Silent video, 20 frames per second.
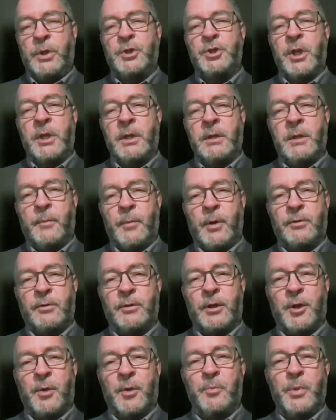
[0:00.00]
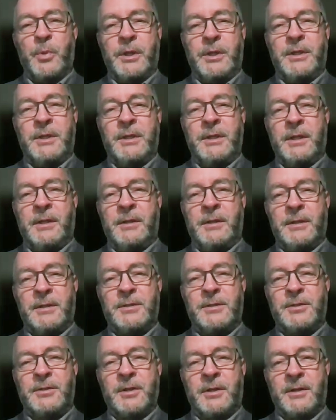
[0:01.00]
preaching about the company and
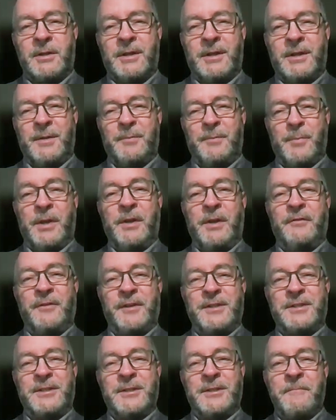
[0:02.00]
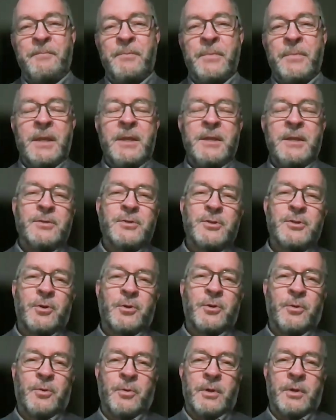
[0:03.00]
its uh, benefits.
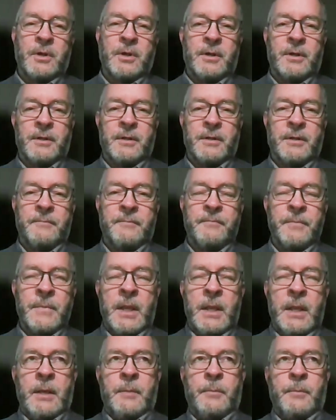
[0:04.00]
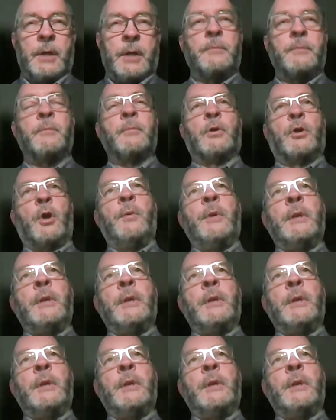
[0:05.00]
So, uh, but